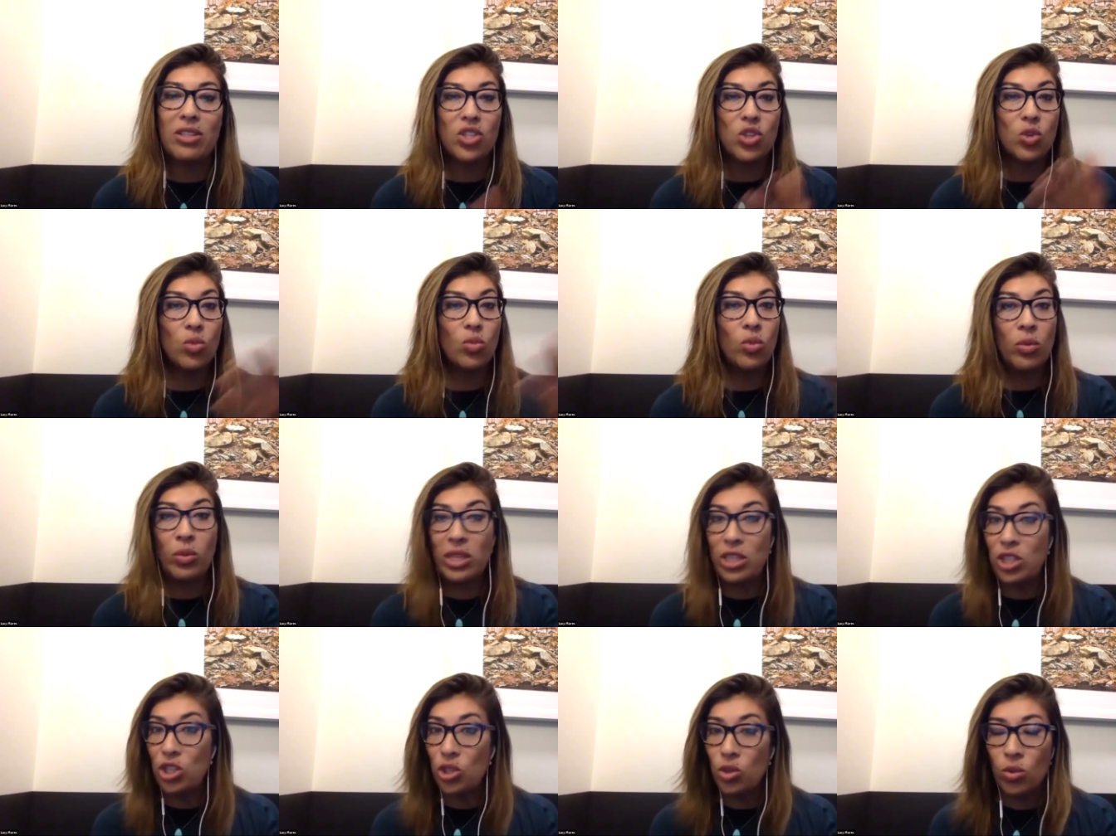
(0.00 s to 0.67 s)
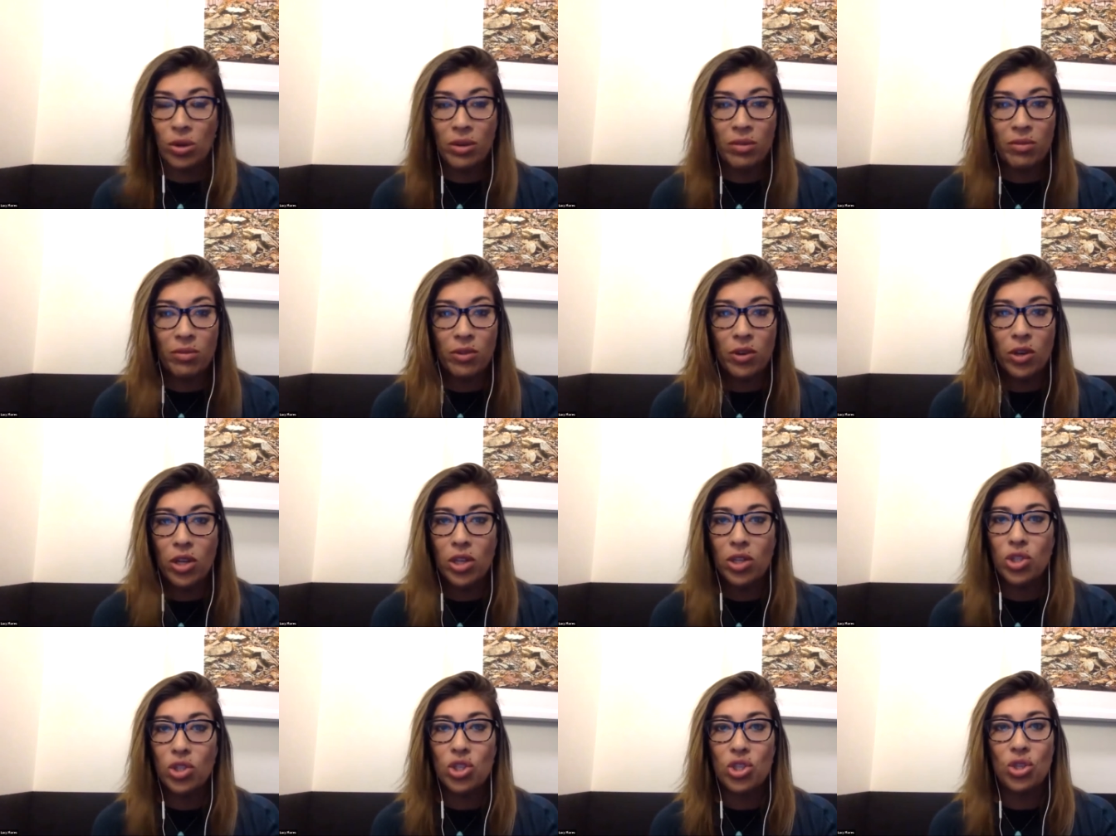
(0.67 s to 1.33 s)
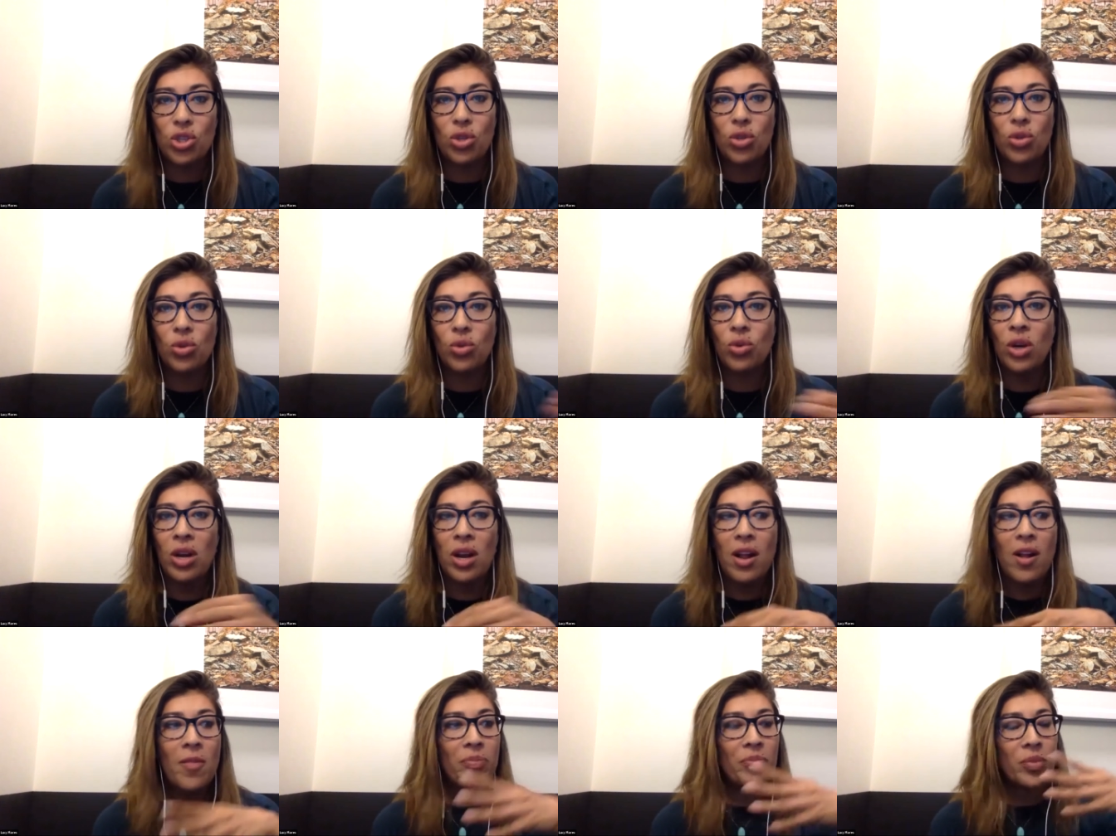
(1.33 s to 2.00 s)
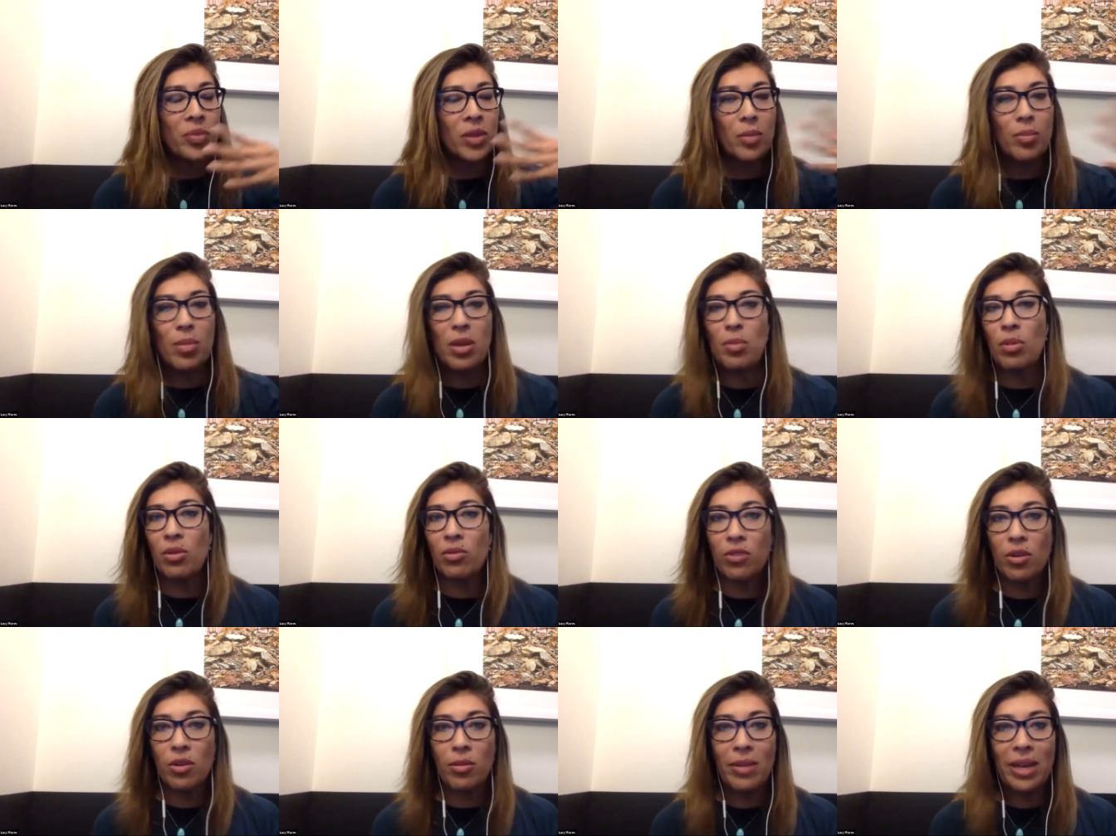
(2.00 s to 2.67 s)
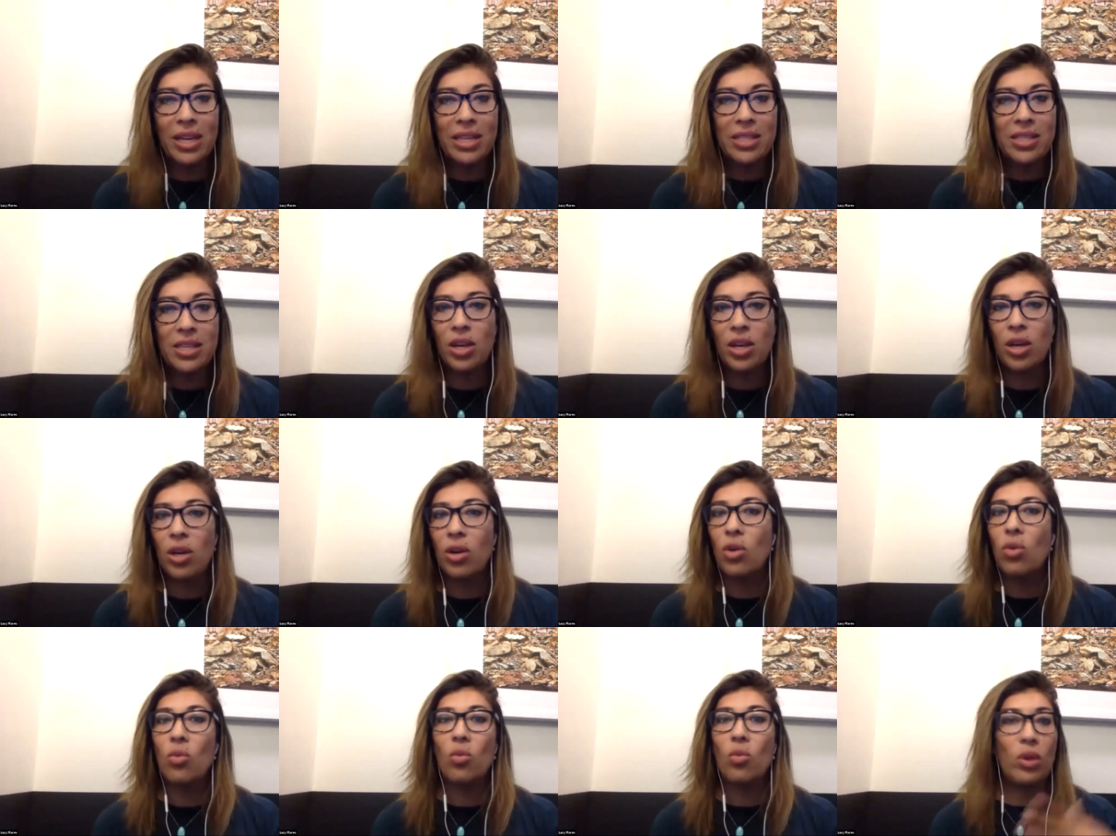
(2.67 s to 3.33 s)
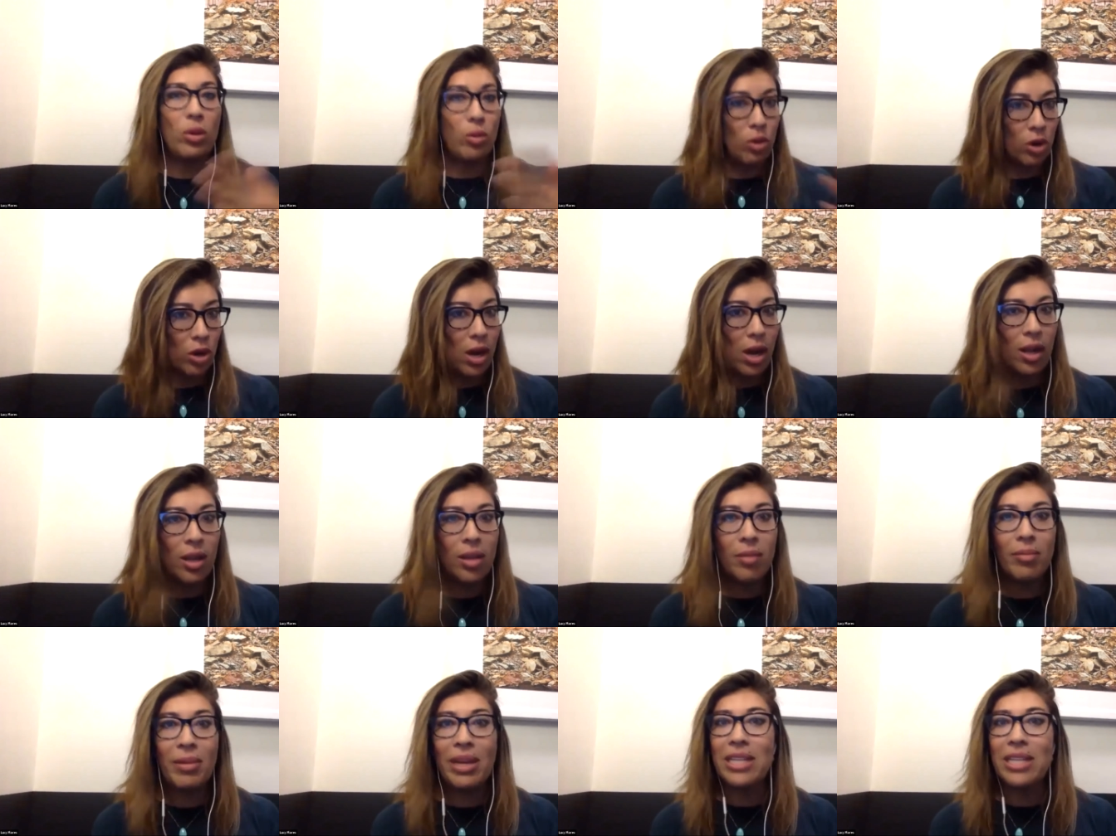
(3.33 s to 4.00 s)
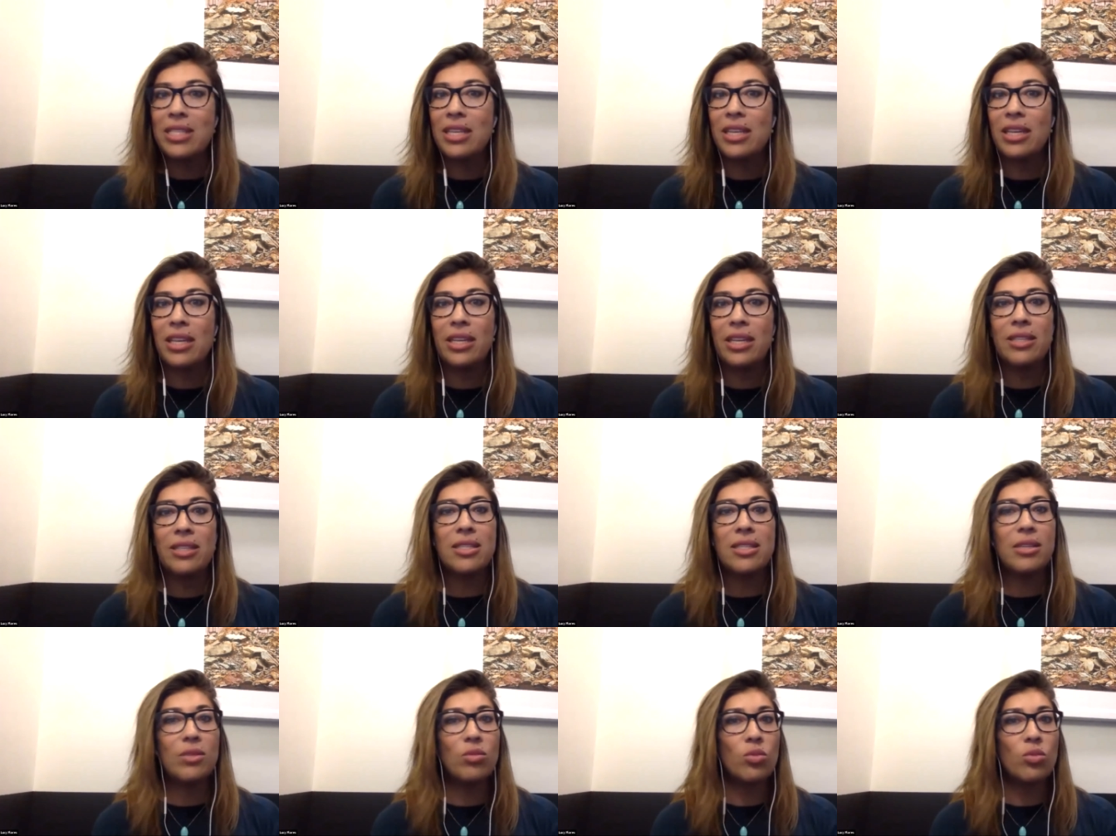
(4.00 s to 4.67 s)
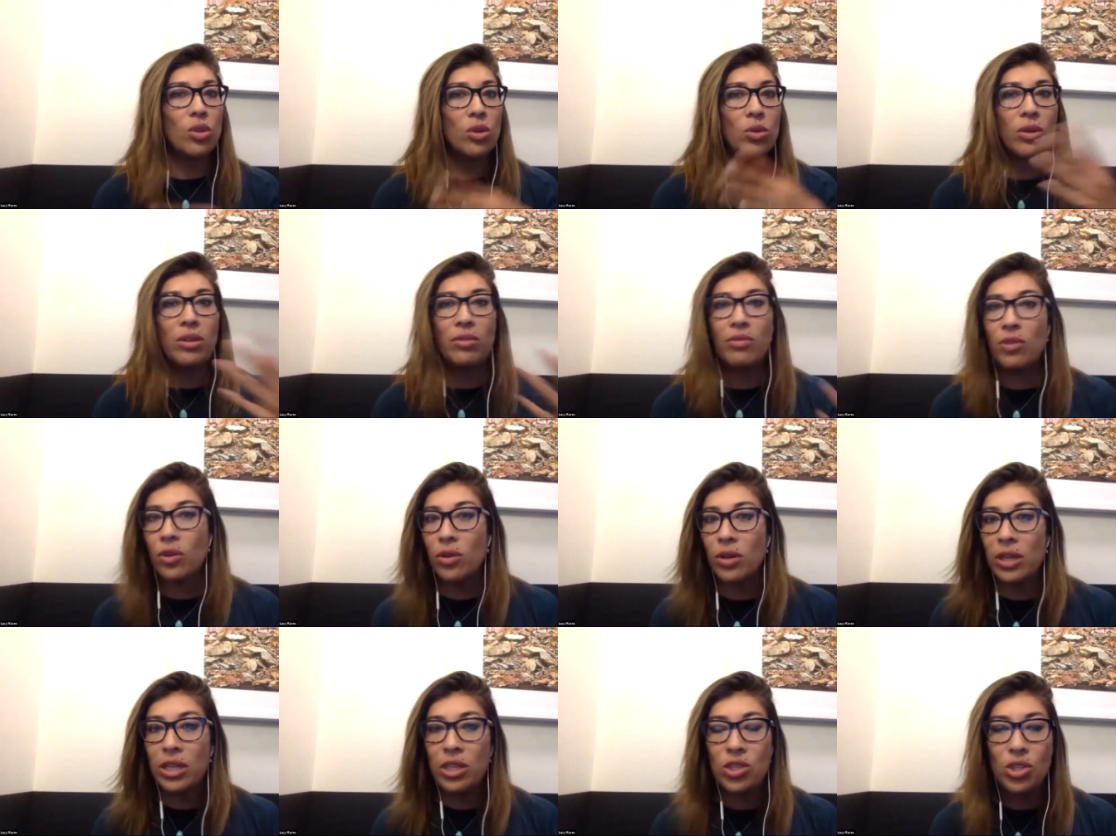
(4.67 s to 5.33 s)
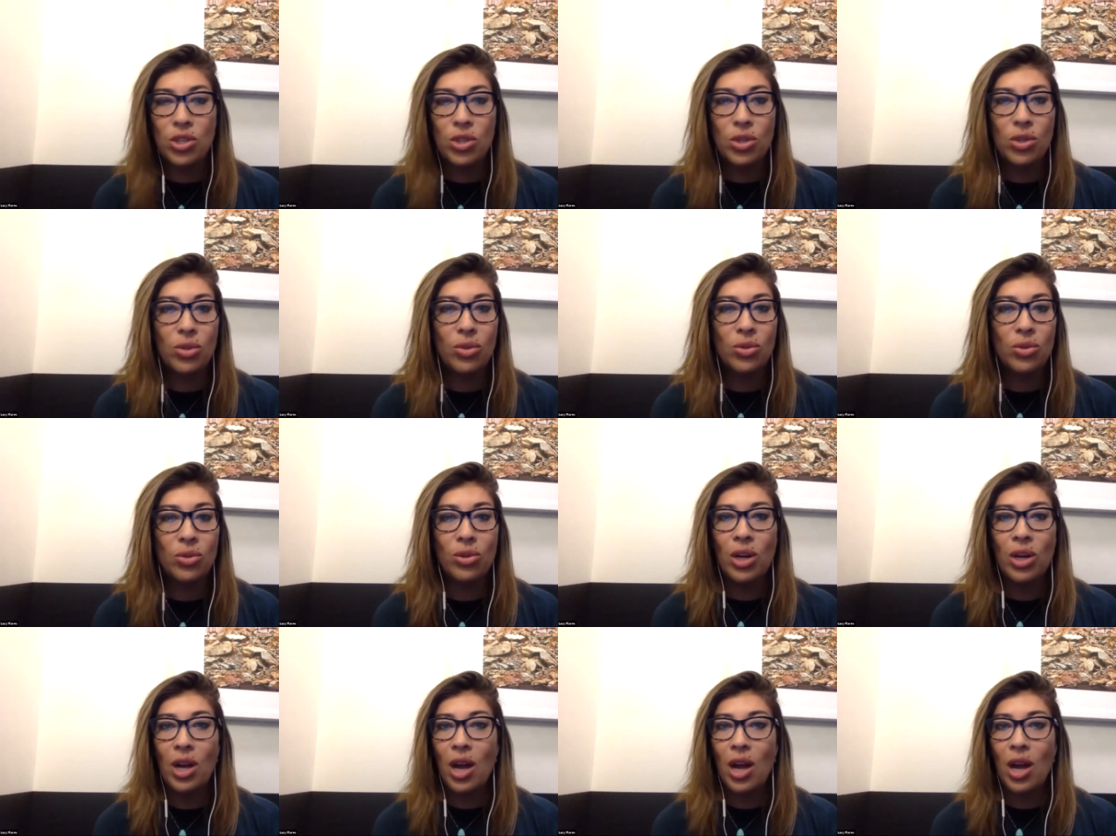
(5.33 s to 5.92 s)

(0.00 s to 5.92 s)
So when we do refer to people from Mexico, we will call them Mexicans. If we're referring to,